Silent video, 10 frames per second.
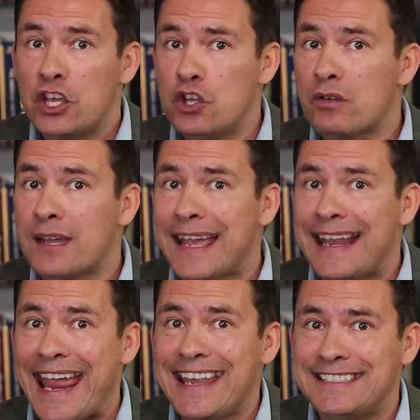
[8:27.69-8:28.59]
you can
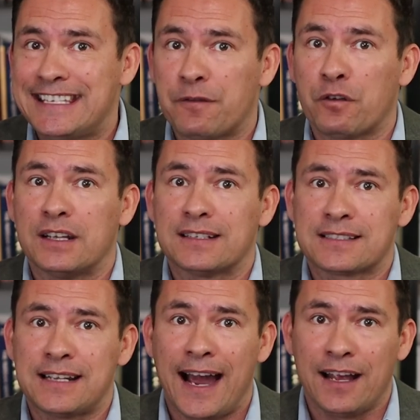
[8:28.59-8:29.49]
get a different
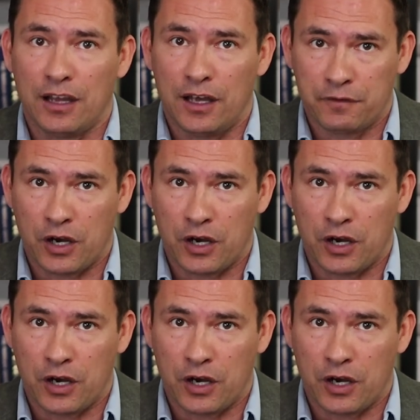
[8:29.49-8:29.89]
style of